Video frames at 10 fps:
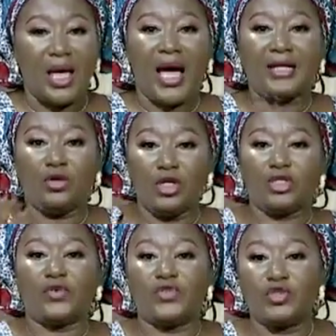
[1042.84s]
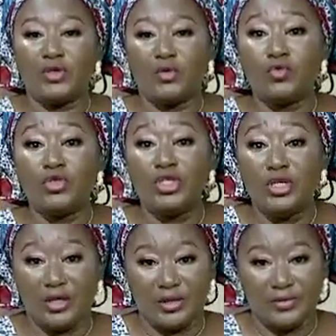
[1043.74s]
I know a lot of children who
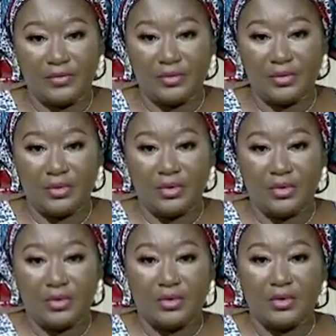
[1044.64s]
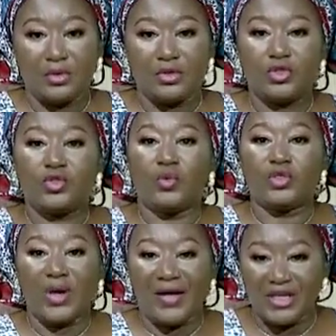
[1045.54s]
yearn to
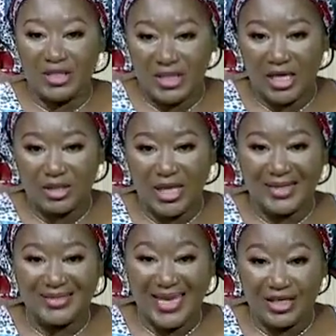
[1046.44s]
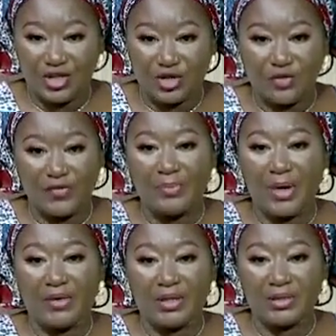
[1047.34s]
want to have the attention of their
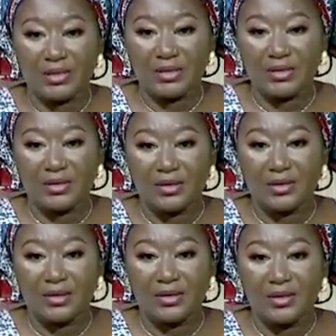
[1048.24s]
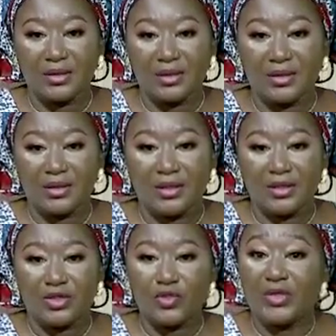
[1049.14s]
parents.
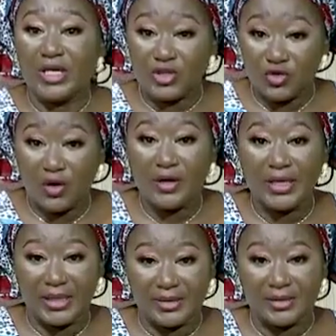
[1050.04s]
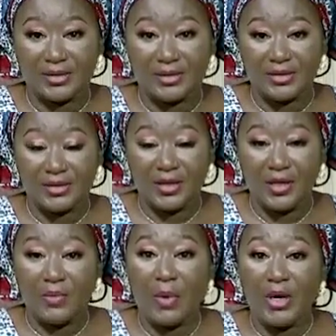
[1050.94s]
So they're struggling.
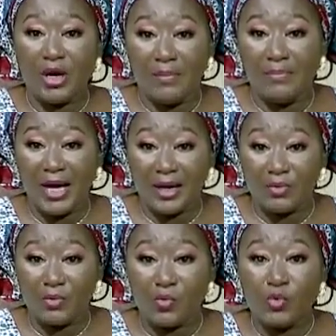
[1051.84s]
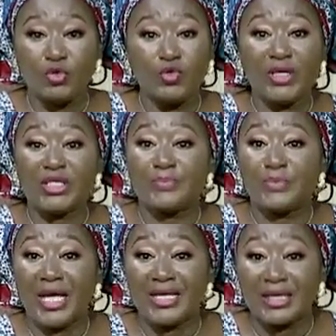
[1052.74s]
When we come back, we'll do
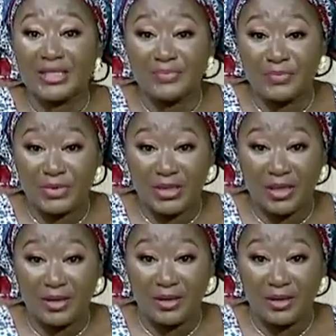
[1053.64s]
an expose